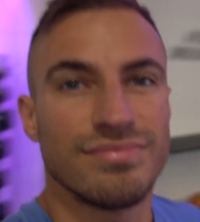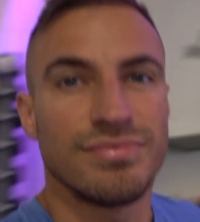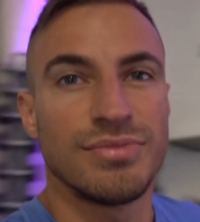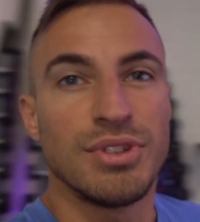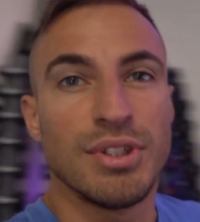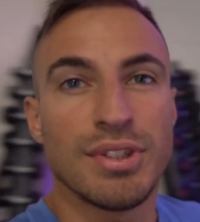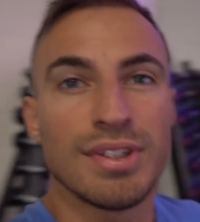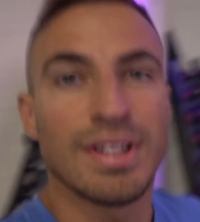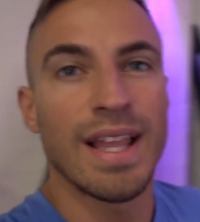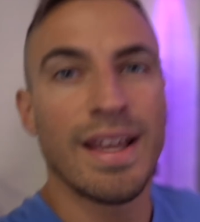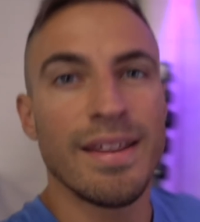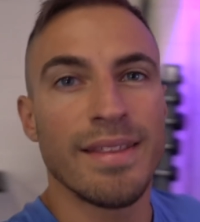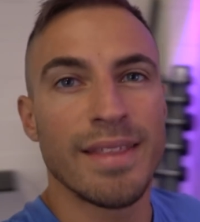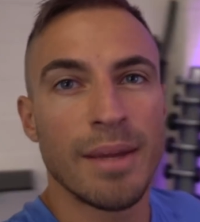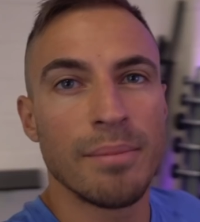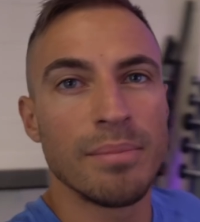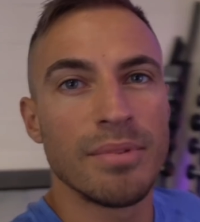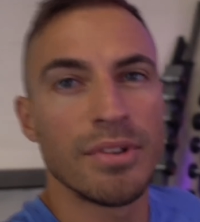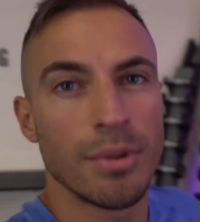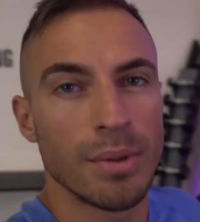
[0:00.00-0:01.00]
just let
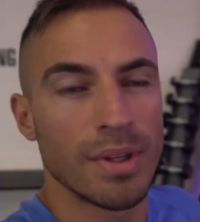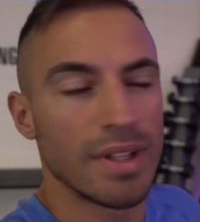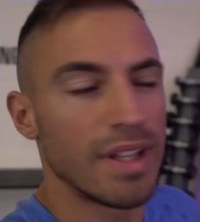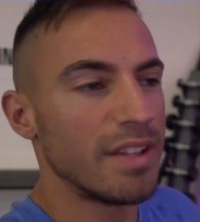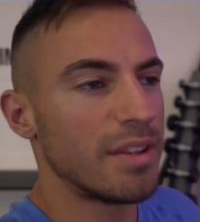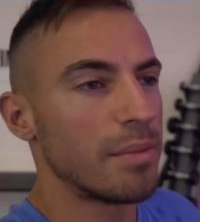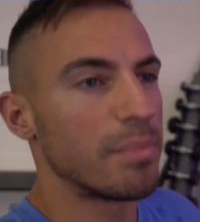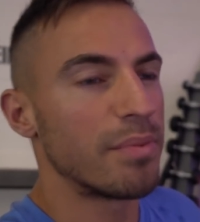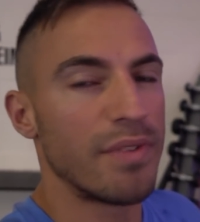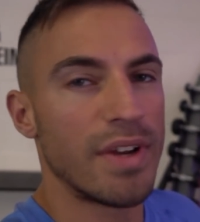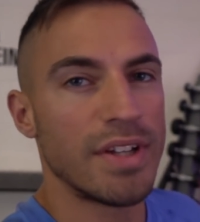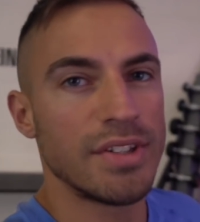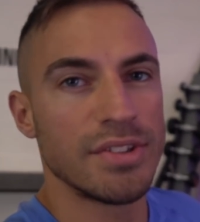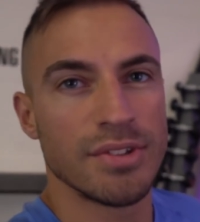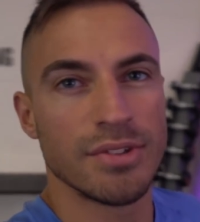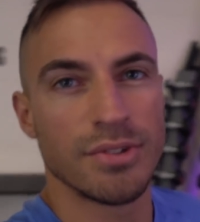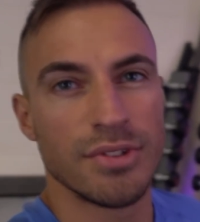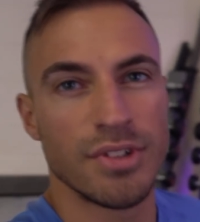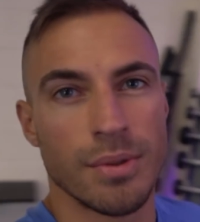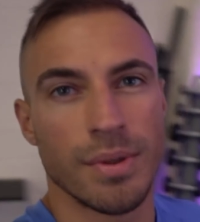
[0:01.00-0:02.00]
them do it, let the
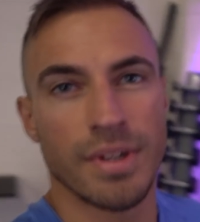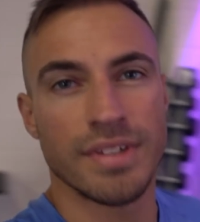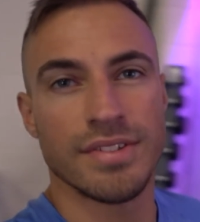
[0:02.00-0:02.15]
professionals do it,